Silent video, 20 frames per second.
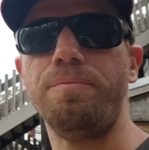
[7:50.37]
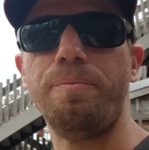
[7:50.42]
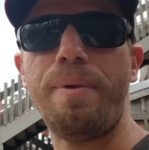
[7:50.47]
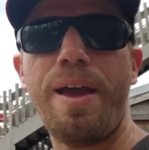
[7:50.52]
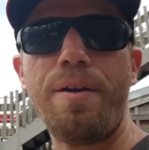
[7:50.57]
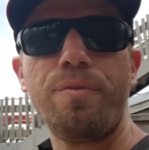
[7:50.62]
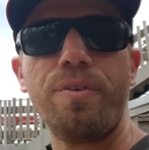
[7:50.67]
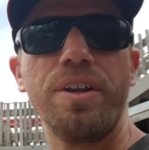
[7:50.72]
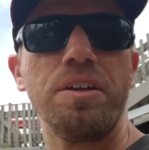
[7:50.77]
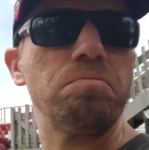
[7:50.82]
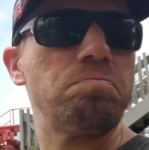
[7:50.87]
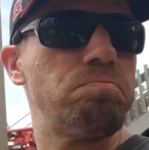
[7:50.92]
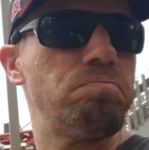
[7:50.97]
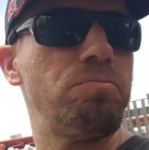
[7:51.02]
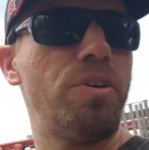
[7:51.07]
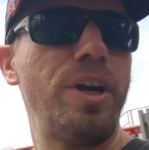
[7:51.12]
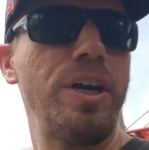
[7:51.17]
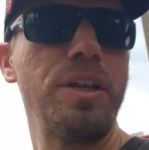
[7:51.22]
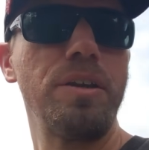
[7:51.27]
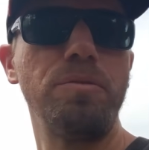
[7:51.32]
Maverick
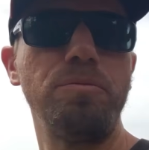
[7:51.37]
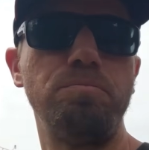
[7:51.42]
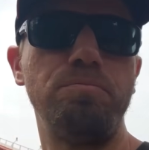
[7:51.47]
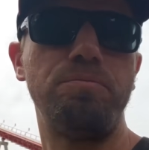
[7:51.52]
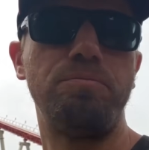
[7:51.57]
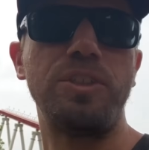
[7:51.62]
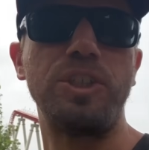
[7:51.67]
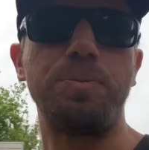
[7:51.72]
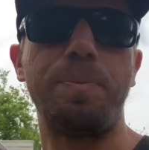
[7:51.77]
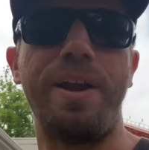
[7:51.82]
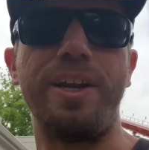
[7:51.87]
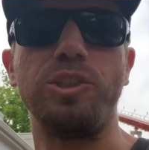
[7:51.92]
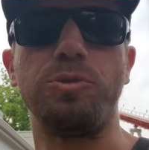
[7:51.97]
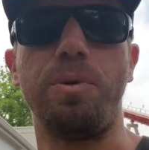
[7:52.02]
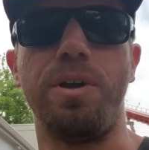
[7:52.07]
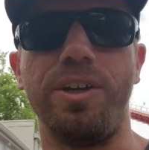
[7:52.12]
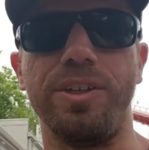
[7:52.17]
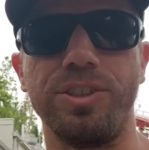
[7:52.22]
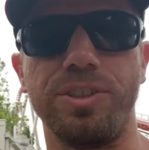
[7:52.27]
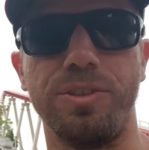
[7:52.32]
learning just about as
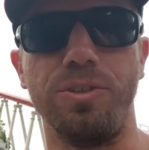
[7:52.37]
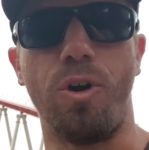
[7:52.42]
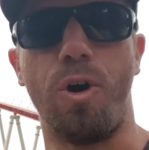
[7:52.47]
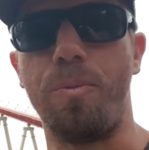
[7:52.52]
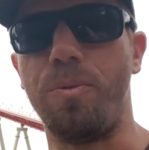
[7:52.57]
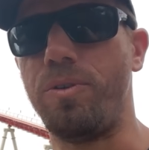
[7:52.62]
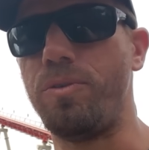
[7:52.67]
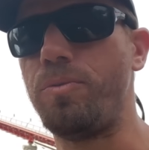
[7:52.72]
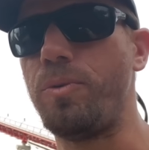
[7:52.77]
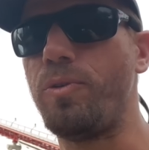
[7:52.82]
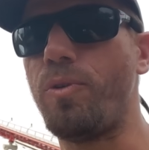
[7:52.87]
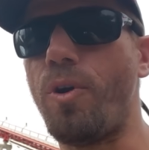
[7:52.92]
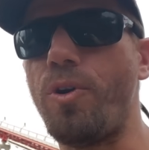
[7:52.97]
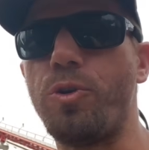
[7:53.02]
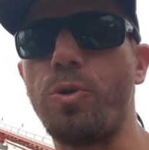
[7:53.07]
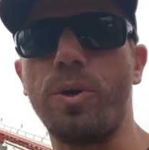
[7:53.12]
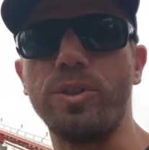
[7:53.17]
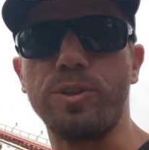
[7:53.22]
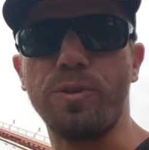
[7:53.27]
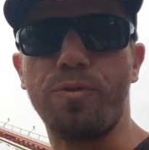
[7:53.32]
well as normal. We rode
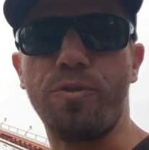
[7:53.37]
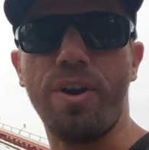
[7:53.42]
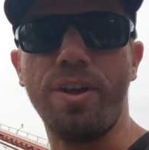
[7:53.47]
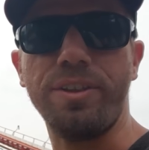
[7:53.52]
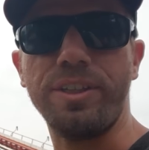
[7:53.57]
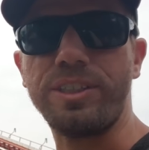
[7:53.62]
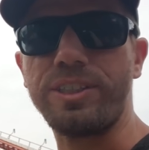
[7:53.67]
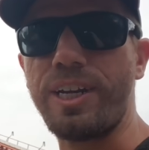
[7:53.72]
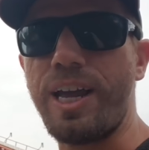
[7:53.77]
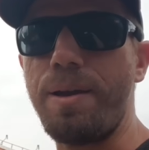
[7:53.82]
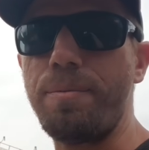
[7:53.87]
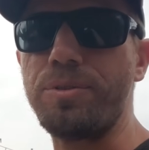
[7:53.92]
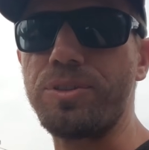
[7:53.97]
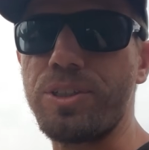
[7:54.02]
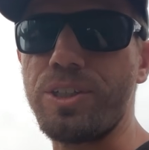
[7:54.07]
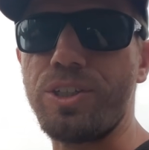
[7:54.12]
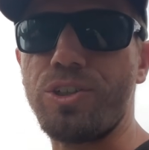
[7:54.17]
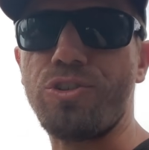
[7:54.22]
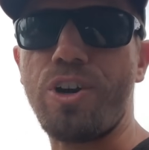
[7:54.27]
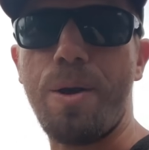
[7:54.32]
towards the front this time,
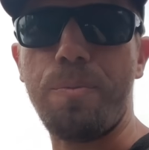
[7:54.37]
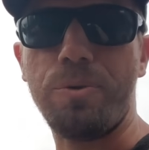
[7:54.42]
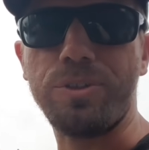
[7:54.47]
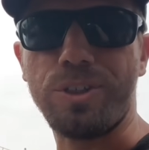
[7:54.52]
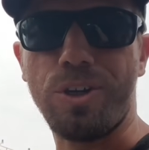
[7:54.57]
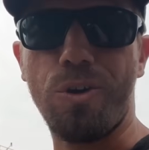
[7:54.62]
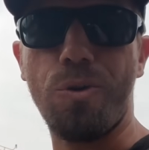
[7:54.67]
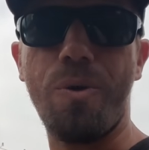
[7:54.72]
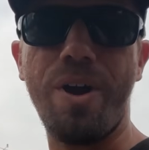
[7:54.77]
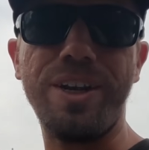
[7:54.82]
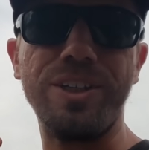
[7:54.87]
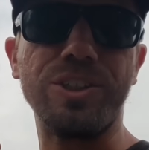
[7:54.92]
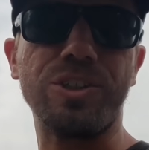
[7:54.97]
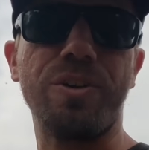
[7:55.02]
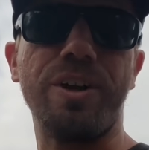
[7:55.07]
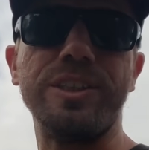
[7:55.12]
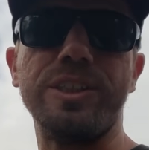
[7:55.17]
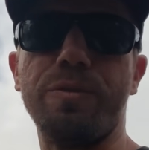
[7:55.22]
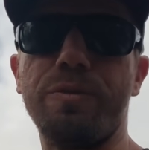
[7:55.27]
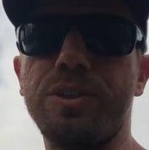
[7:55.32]
so the drop wasn't quite as
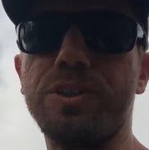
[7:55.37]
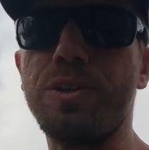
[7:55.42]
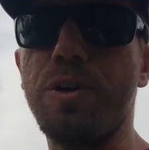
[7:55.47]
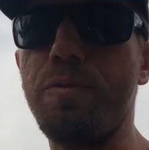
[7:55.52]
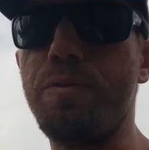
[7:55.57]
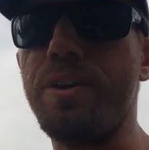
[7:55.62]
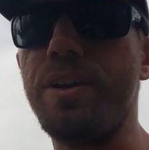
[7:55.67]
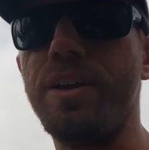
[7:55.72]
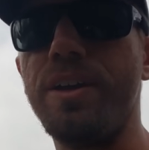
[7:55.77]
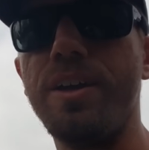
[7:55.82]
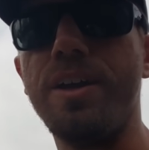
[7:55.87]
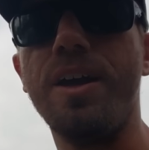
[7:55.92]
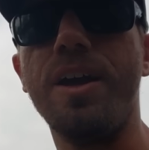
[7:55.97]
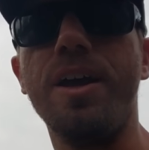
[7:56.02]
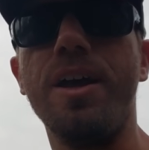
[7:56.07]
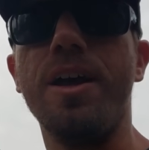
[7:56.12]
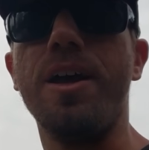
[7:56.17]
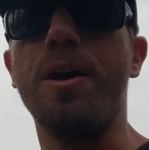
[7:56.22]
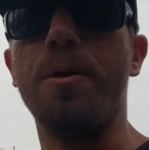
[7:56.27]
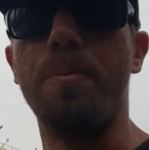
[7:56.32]
crazy for Sophie.
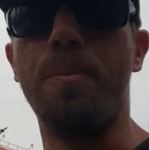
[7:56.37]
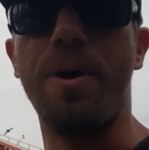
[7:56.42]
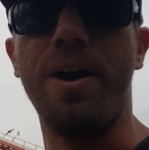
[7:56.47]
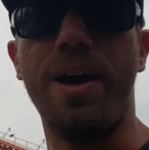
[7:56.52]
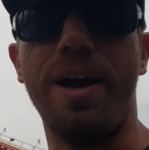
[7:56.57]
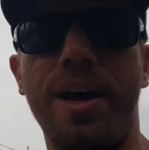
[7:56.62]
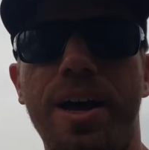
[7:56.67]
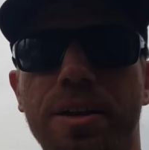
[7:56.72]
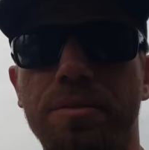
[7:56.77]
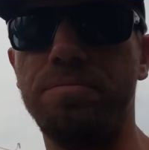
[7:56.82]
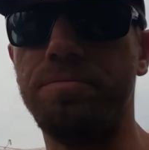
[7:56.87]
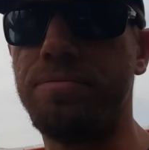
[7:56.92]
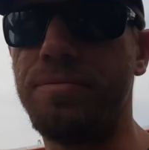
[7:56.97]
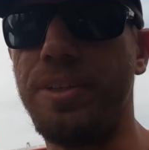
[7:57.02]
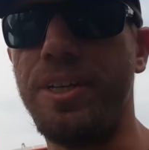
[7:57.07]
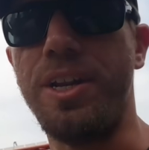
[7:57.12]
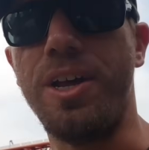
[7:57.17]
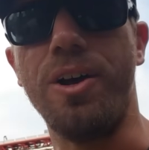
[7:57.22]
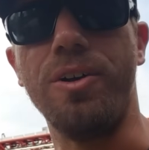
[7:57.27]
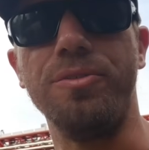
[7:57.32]
But,
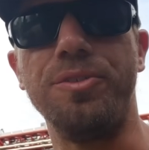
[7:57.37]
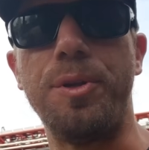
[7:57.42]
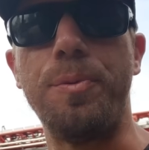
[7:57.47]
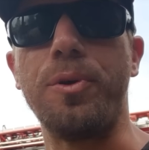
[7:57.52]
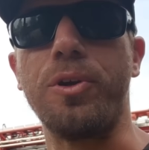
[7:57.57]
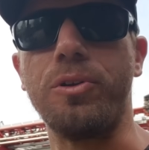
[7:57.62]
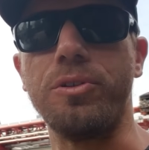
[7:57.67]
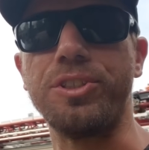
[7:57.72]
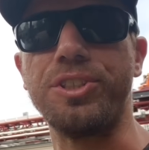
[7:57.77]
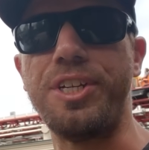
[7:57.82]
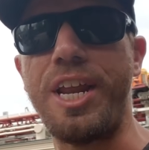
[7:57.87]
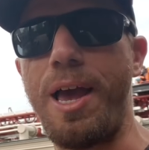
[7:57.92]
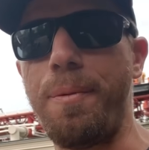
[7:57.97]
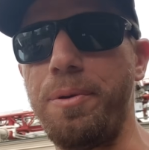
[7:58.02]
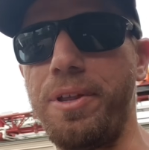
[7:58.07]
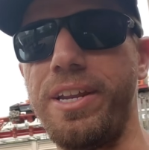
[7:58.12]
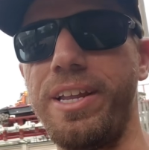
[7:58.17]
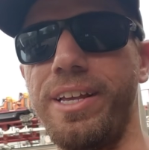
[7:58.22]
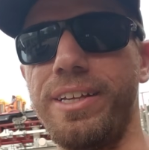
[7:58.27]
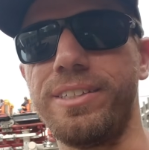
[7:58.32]
you know, typical
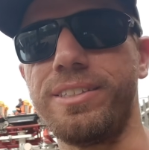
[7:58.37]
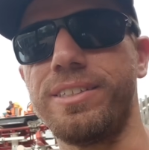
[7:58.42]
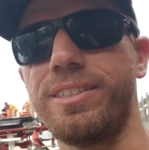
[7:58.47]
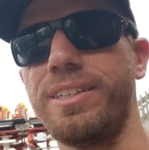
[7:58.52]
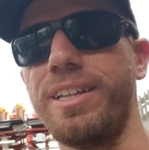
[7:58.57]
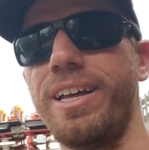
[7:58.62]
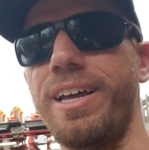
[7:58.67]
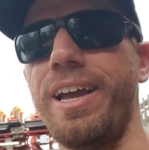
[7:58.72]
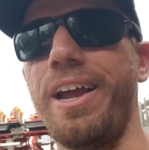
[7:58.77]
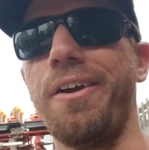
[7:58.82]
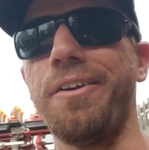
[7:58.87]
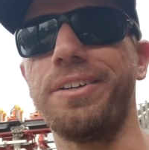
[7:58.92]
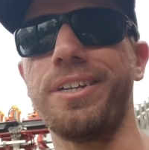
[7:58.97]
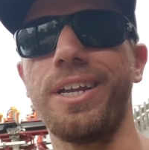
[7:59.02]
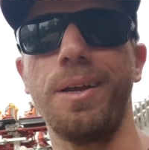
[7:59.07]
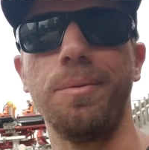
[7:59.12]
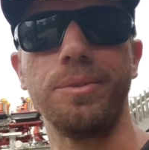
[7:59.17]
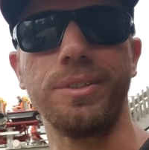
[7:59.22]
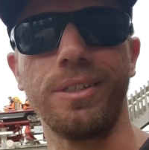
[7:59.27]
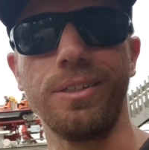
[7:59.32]
snappiness. The
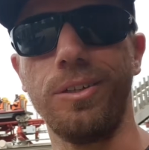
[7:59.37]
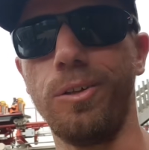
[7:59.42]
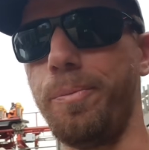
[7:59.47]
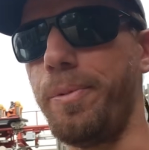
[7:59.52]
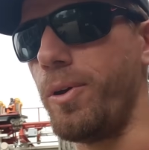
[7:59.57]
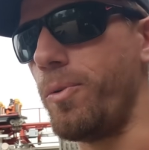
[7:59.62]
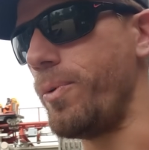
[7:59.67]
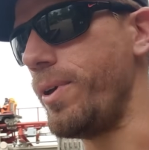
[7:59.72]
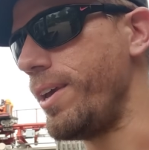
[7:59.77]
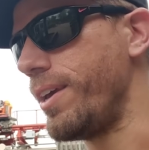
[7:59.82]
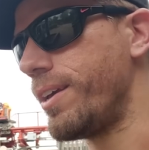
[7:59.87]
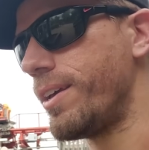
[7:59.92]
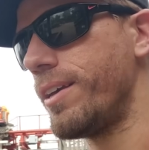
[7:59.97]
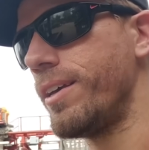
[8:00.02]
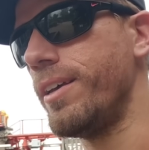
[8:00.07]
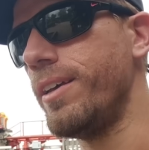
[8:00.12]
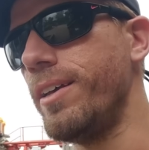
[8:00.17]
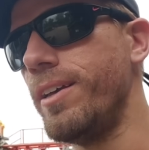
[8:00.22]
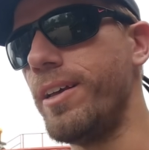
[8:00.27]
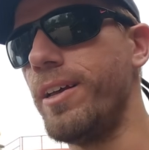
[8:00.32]
time was a little bit weak,
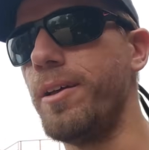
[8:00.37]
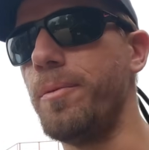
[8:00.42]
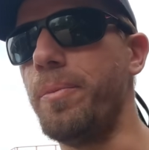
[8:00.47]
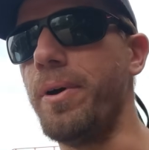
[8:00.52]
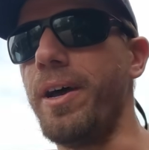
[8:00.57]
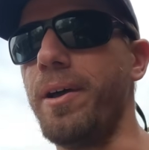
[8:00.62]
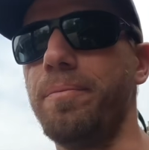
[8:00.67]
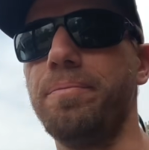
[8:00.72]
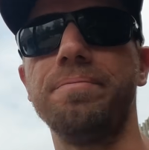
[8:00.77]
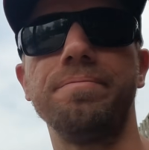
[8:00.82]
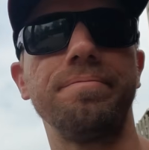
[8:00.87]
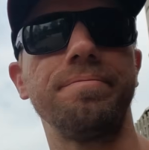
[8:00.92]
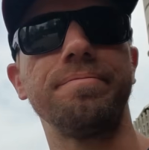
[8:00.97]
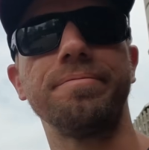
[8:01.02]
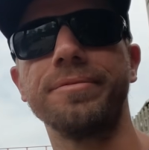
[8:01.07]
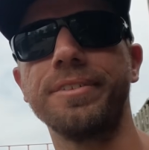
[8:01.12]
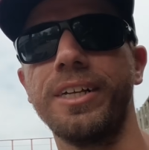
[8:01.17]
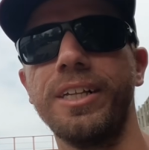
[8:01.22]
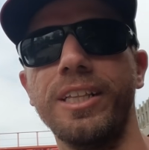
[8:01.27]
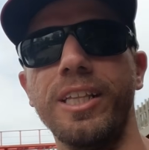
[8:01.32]
but
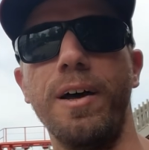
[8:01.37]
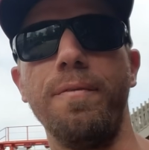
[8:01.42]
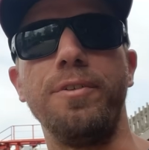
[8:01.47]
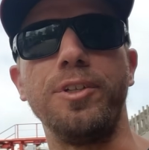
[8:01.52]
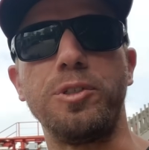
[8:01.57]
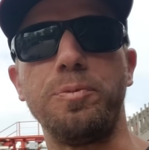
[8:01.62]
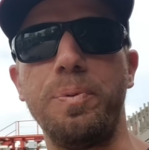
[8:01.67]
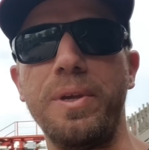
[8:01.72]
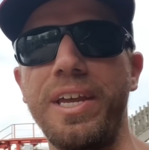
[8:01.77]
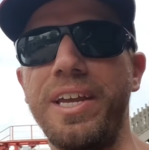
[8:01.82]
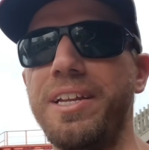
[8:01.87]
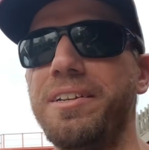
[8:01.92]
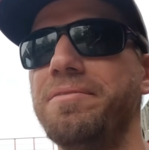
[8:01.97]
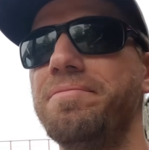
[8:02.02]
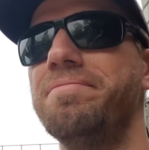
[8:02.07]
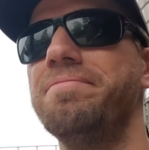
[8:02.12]
love the speed.